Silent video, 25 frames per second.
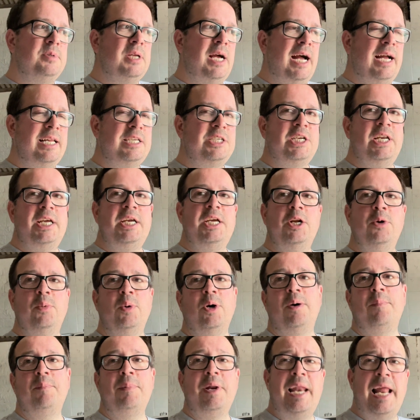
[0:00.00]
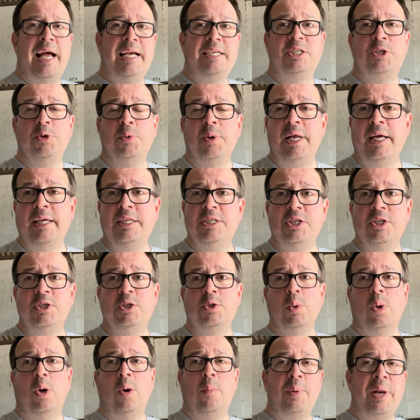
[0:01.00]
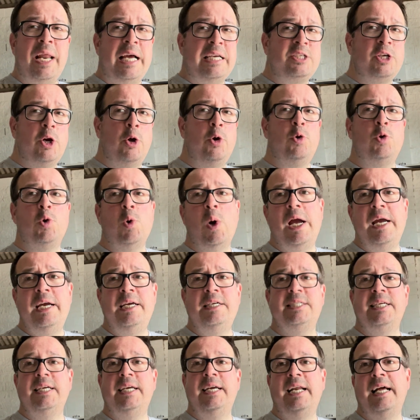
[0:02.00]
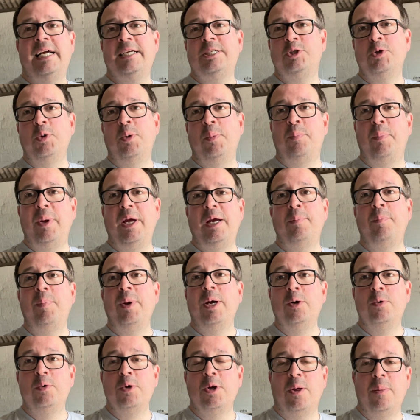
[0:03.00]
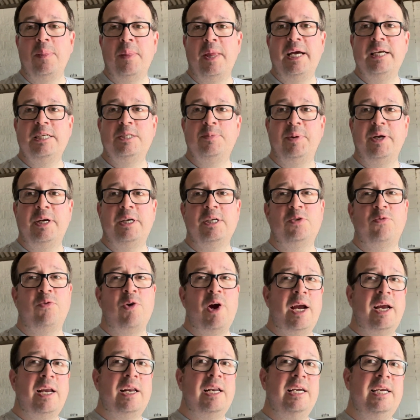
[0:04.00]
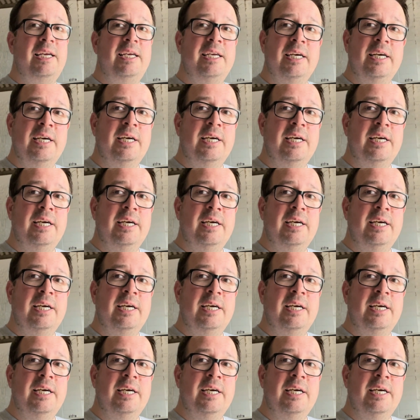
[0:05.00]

Actually, you know what? Let's do an engine swap. Let's go crazy. Let's do a big build on this, because frankly,